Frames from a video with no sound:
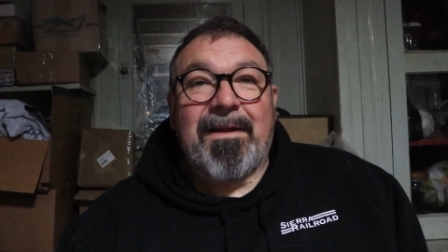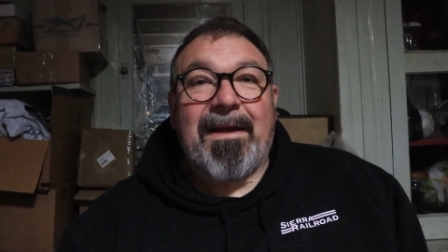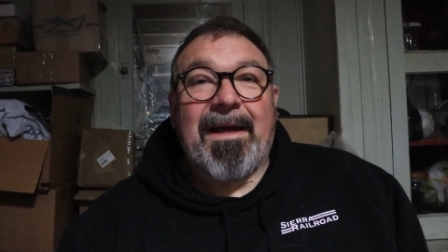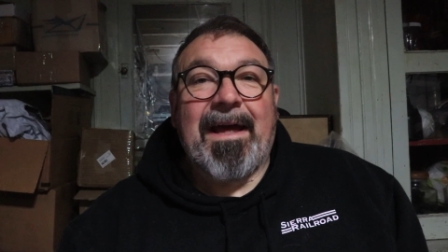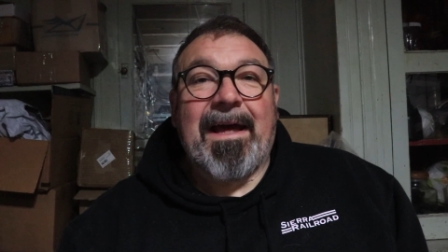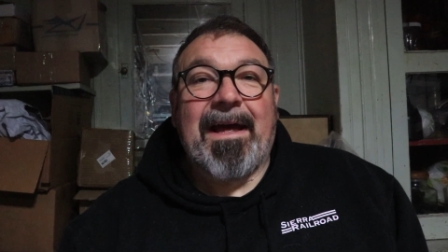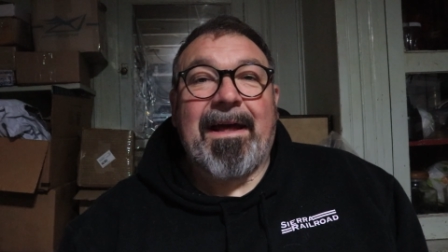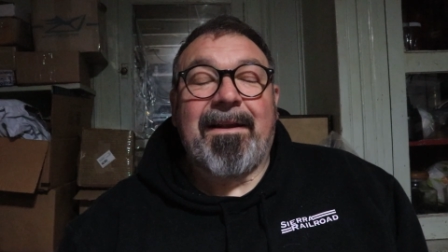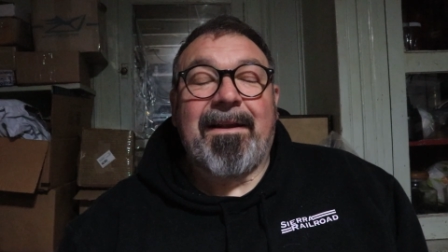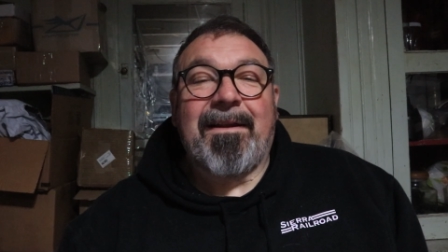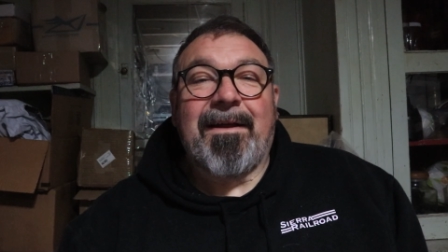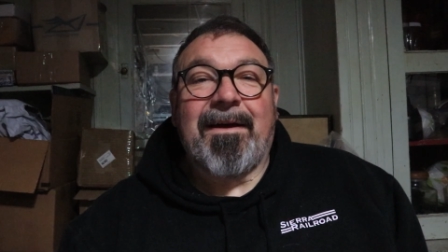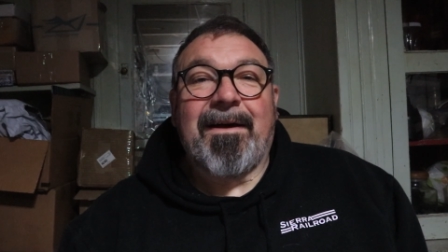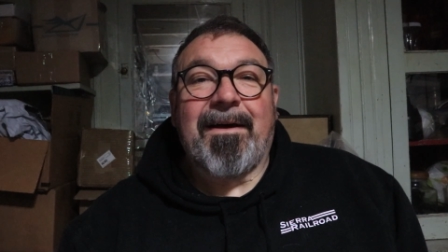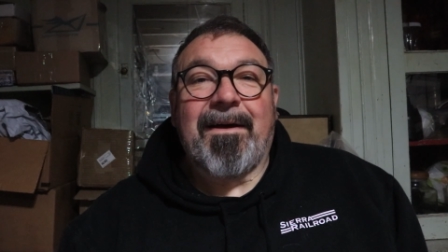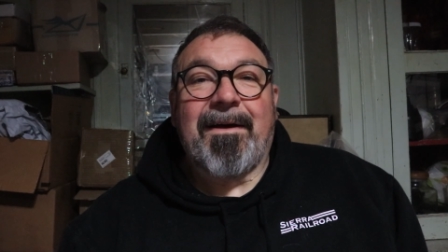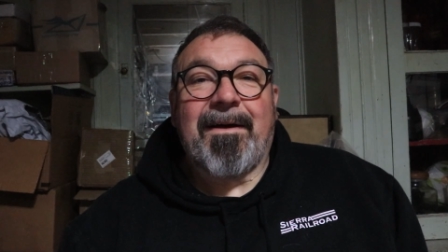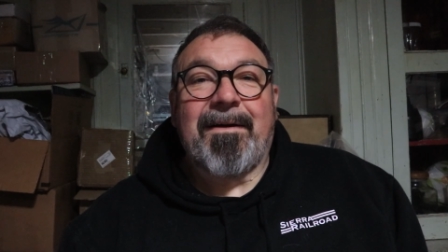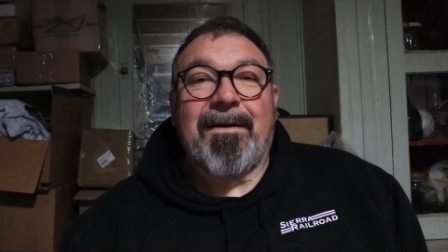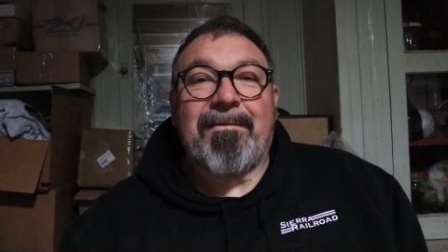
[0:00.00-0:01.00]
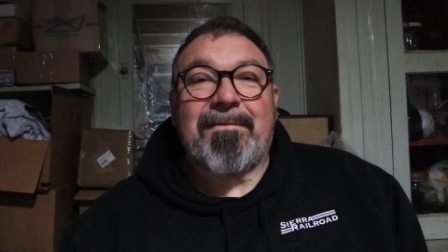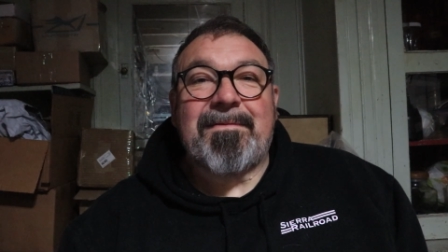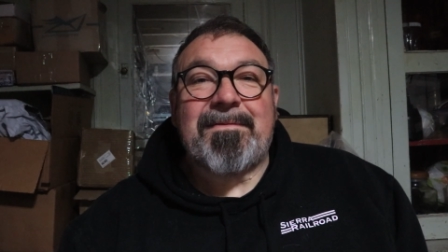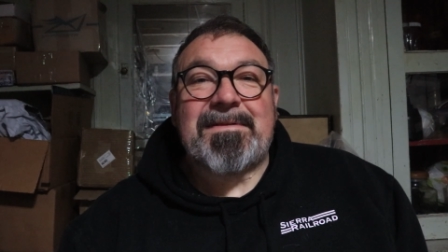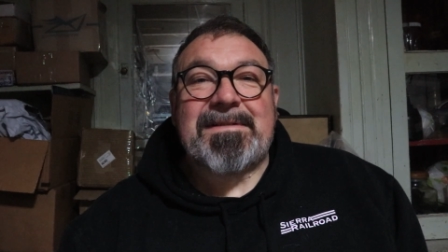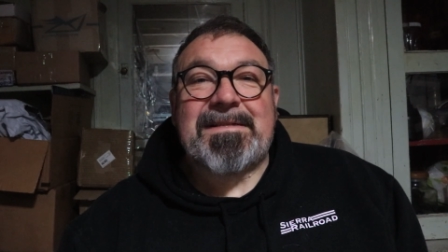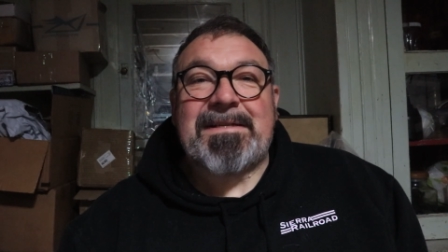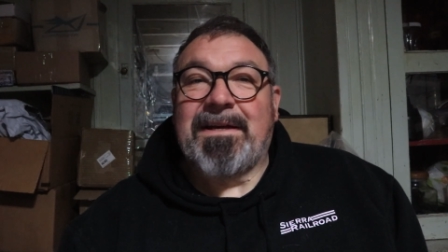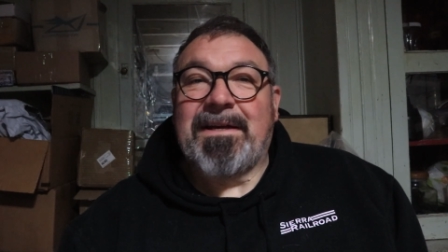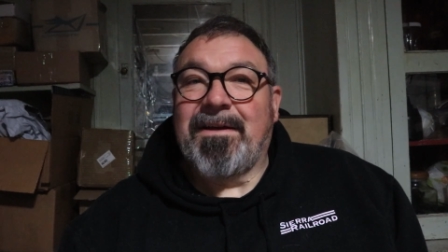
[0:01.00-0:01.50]
and uh,
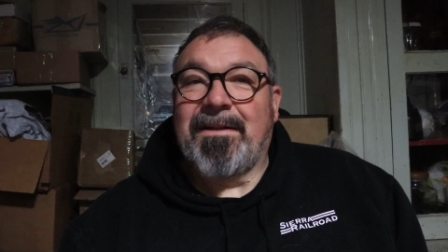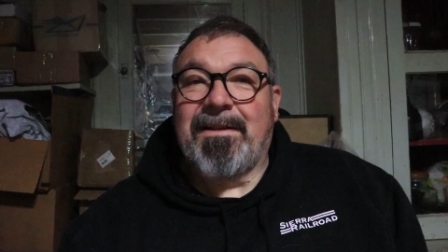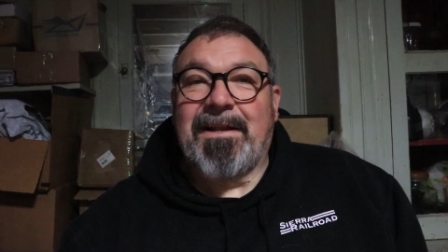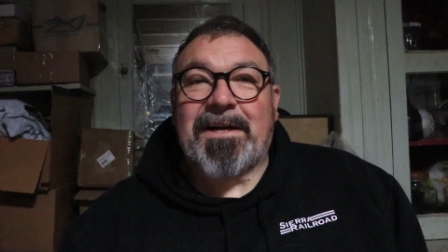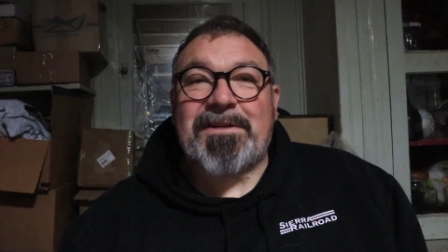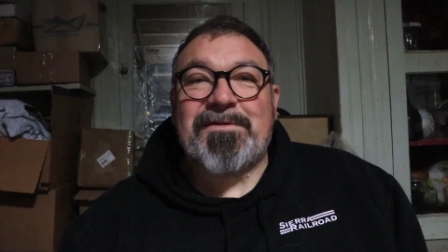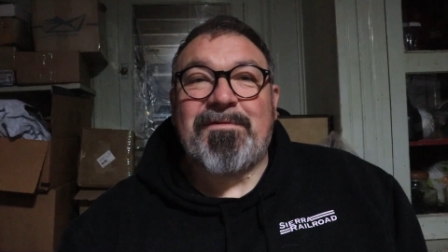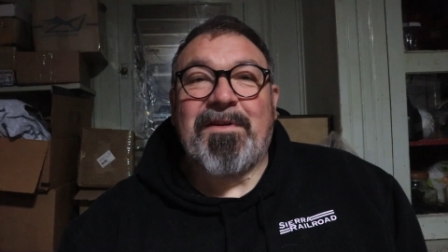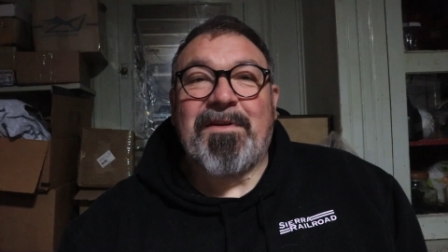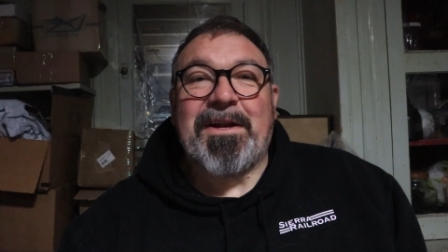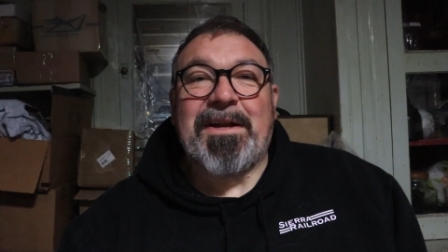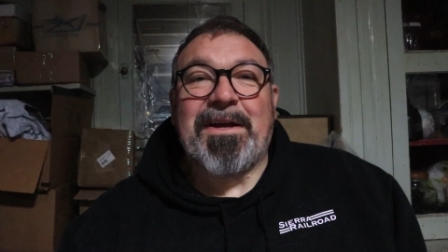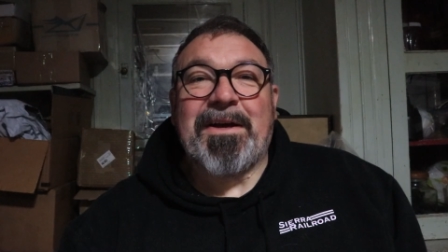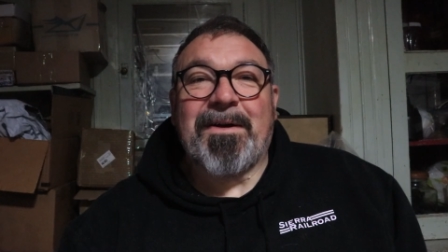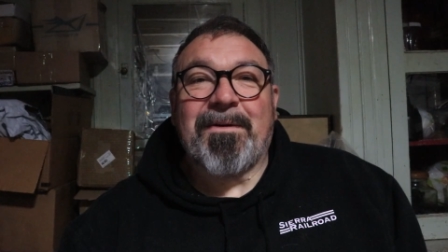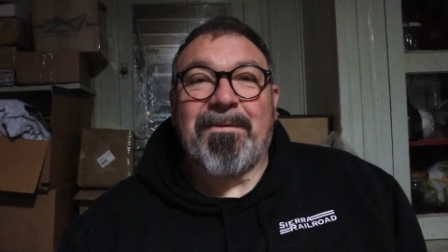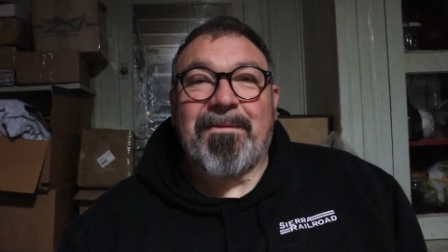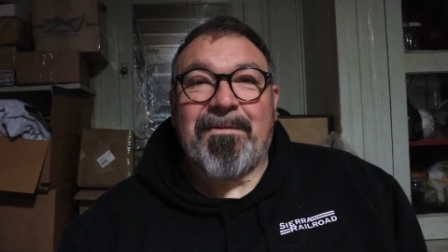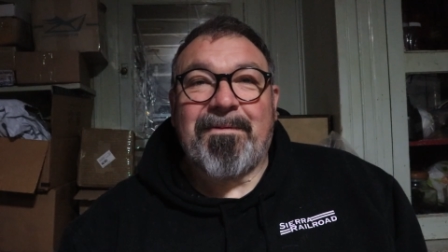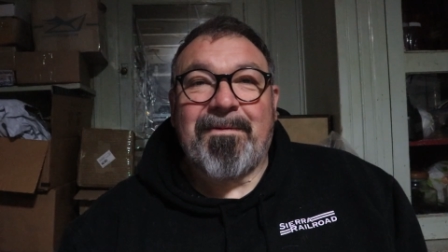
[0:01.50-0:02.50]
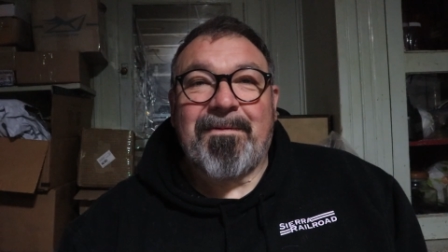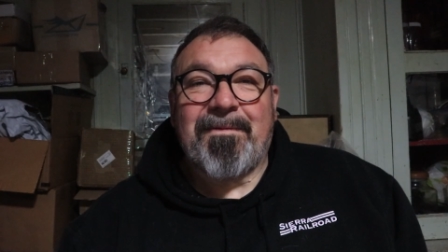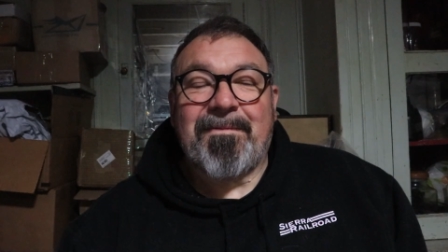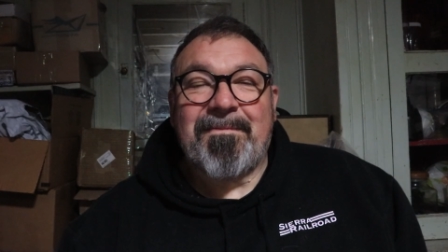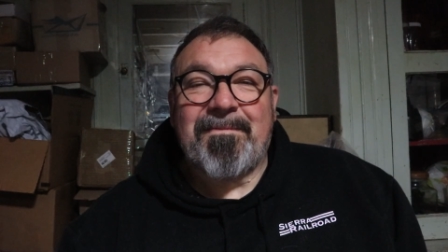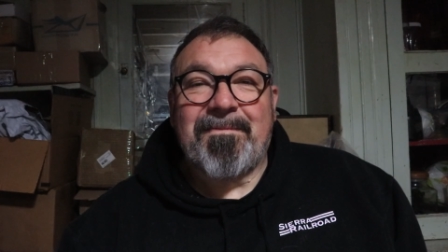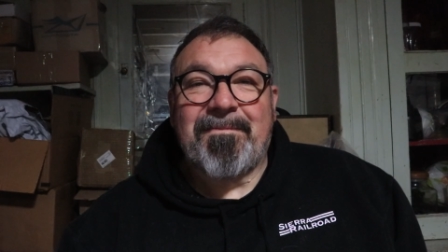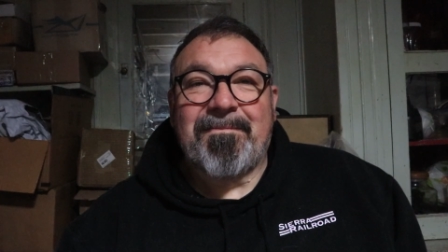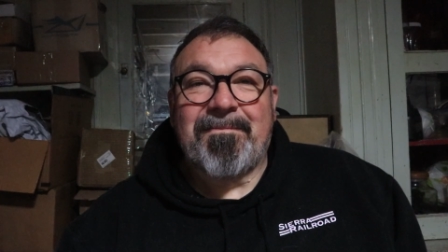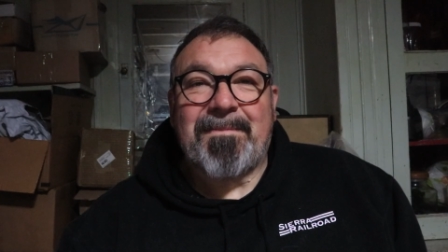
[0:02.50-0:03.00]
see you next video.
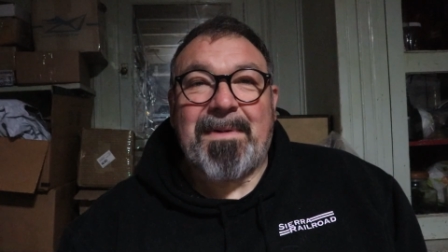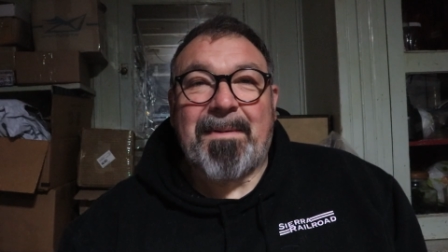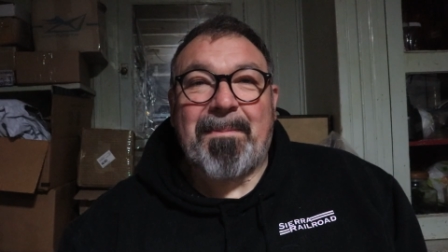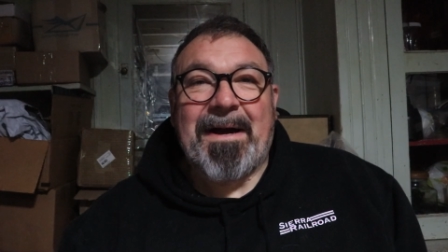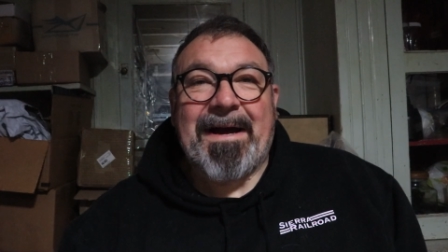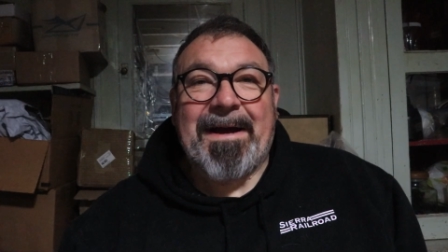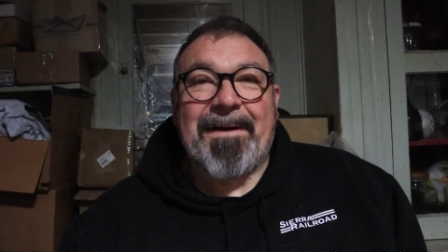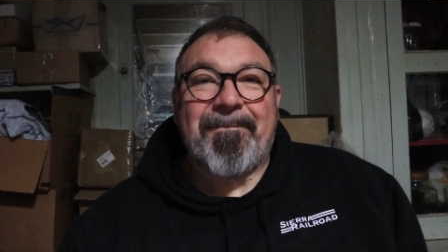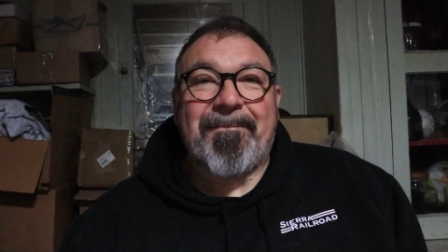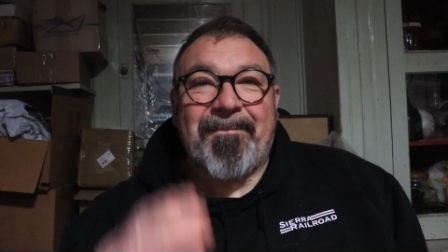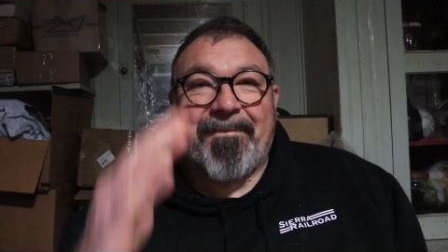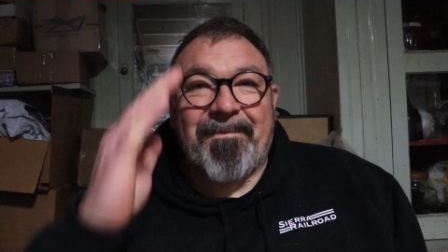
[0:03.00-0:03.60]
Bye-bye.